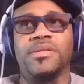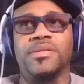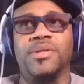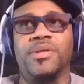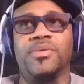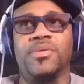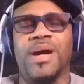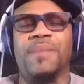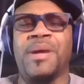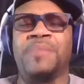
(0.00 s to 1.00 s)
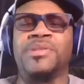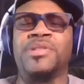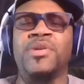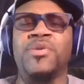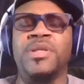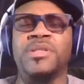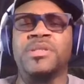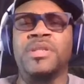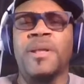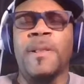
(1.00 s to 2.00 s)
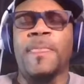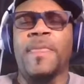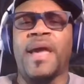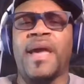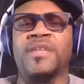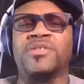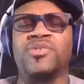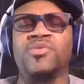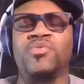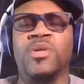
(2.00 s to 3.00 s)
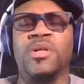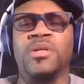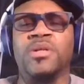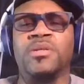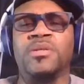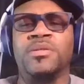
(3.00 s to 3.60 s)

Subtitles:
you know, I'm just curious as to